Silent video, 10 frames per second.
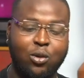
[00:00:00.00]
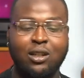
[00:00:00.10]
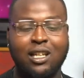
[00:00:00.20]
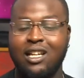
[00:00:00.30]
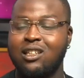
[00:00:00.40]

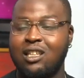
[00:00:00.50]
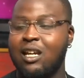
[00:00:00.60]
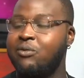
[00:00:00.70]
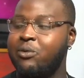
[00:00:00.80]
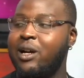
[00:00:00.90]
they get
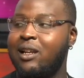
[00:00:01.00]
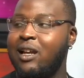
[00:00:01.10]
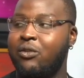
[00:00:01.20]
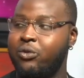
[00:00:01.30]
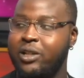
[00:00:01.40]
time for my
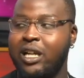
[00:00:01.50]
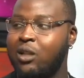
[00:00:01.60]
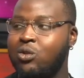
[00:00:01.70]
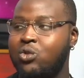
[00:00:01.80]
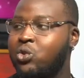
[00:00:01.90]
life where I
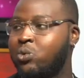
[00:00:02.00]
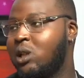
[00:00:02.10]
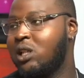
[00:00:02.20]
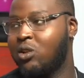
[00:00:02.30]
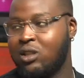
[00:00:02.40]
know to
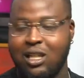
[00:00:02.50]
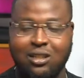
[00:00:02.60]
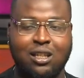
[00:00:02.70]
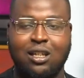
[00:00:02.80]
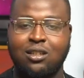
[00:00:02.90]
really
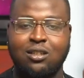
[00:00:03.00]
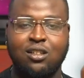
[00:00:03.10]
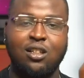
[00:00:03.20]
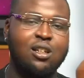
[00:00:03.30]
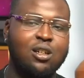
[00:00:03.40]
understand
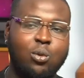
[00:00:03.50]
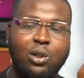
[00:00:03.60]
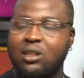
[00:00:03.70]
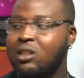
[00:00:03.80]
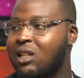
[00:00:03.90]

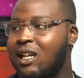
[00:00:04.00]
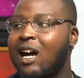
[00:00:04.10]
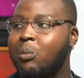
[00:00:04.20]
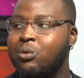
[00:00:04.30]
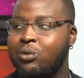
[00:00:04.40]
what thing they
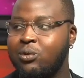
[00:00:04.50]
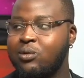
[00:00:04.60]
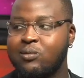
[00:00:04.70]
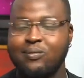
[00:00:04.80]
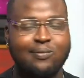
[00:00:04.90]
happen.
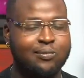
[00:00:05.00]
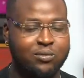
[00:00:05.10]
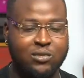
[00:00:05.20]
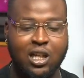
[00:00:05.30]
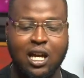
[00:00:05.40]

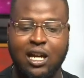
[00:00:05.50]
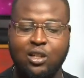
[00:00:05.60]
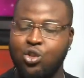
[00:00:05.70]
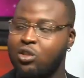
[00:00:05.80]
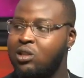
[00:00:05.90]
I
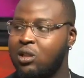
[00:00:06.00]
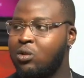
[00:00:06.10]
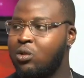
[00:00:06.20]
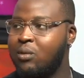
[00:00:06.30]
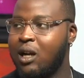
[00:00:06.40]
just the
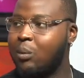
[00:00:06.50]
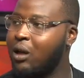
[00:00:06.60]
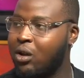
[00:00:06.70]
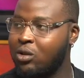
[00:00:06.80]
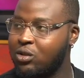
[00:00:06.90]
room
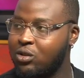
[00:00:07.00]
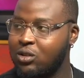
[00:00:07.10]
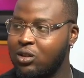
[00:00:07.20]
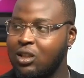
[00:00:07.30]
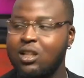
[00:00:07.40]
about,
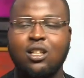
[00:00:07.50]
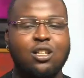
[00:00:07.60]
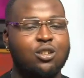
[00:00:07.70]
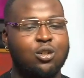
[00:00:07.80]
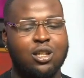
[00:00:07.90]

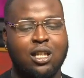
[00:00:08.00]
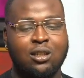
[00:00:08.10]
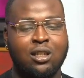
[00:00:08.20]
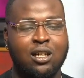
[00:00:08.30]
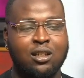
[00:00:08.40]
you
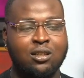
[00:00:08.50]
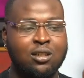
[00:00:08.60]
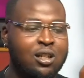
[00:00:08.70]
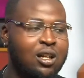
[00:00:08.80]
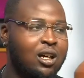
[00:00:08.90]
understand?
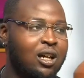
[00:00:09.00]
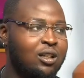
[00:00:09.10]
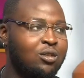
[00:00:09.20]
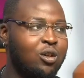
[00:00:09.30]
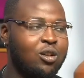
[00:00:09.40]

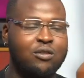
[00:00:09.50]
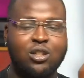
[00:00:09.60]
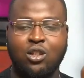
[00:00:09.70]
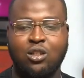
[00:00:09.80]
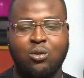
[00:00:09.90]
And all of a
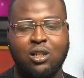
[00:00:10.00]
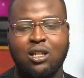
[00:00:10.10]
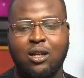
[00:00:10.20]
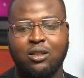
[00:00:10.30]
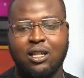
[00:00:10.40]
sudden one
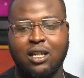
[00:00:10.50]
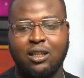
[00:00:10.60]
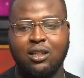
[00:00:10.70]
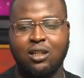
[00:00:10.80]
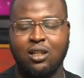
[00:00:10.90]
day I was like,
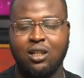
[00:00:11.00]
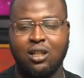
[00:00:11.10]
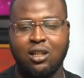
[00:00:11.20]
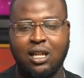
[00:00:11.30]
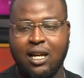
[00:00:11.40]

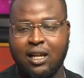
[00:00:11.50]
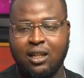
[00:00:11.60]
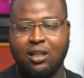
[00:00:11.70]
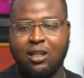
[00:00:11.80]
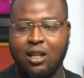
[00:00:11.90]

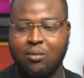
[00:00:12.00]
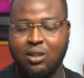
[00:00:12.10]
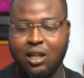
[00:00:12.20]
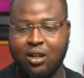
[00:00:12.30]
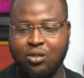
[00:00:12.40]
guy,
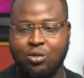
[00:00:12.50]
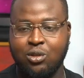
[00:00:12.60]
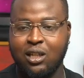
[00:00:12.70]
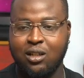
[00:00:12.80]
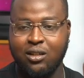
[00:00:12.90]
calm down, you
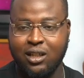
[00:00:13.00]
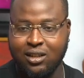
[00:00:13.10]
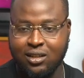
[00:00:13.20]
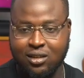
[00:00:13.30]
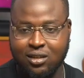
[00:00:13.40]
the
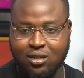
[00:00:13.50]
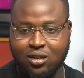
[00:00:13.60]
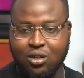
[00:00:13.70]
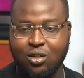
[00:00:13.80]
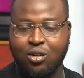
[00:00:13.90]
craze,
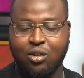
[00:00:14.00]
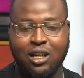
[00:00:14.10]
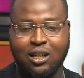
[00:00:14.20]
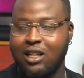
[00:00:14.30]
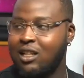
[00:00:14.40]

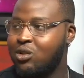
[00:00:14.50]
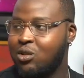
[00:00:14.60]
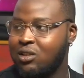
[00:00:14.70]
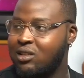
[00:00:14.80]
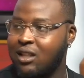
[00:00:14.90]
organize
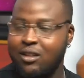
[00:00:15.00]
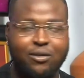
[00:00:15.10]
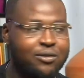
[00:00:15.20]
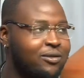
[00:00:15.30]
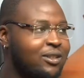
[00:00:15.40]
yourself.